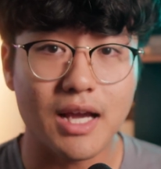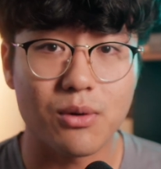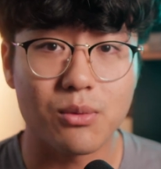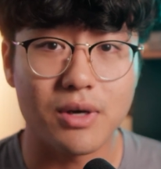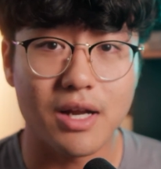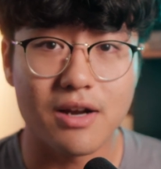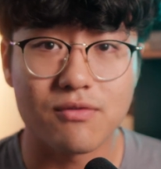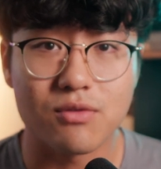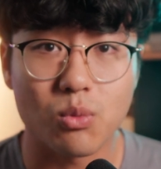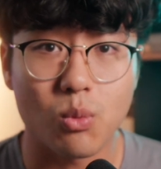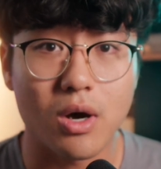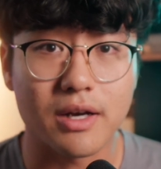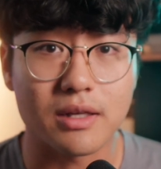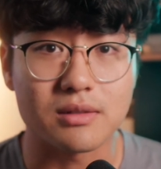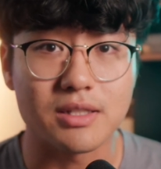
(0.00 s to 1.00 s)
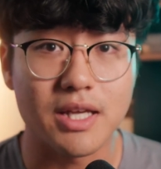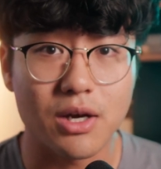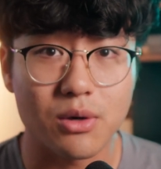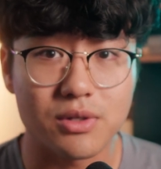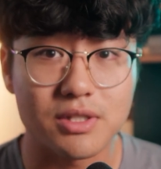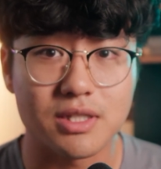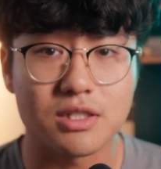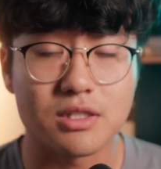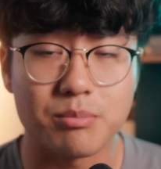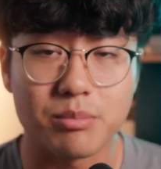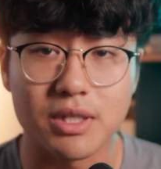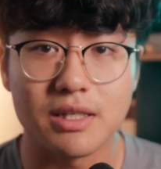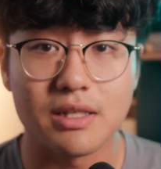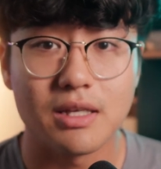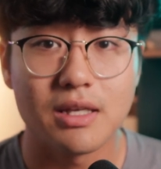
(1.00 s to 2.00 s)
I would ever want to carry such a
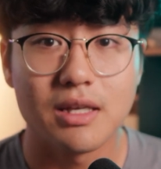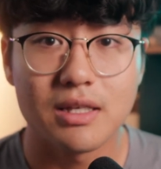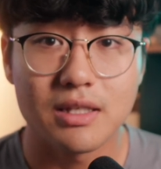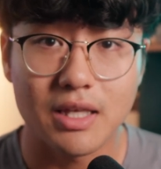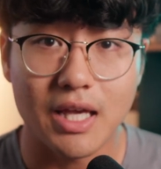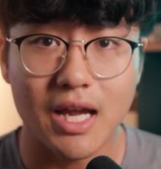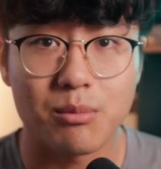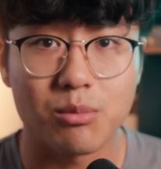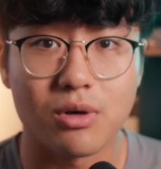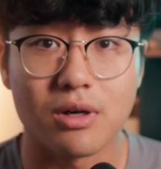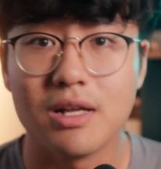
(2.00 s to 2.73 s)
big camera.